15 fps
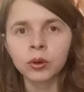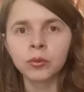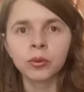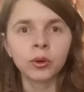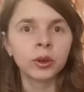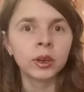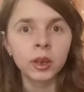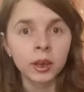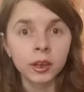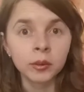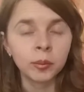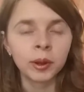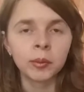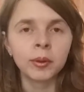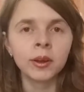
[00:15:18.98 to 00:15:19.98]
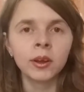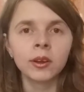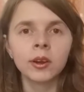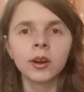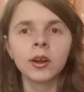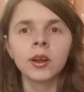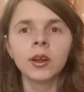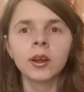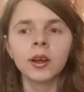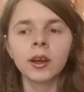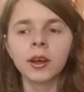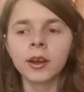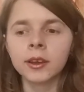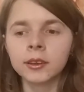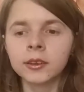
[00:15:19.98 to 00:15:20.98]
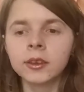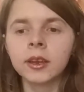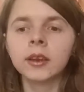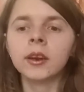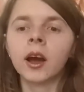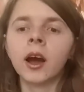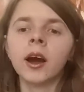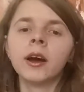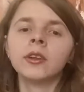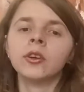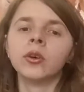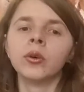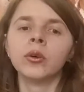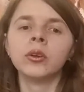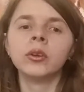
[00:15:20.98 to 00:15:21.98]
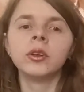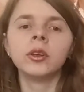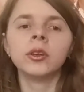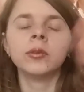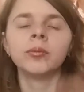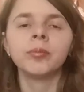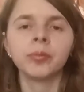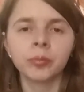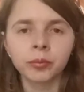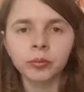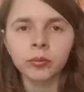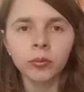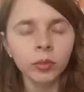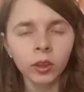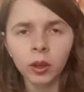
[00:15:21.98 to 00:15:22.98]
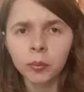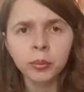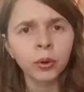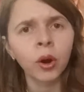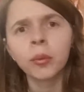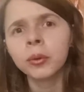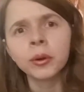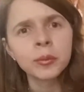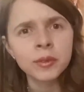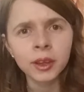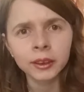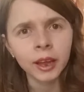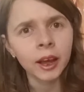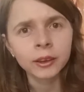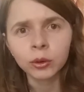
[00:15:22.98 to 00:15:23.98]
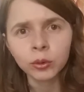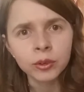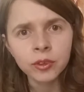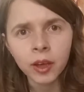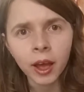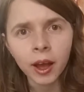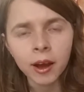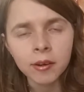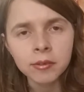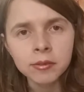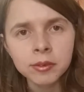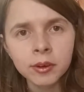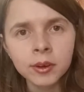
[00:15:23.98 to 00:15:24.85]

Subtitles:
for a kid maybe, and then add all the problems that adults have.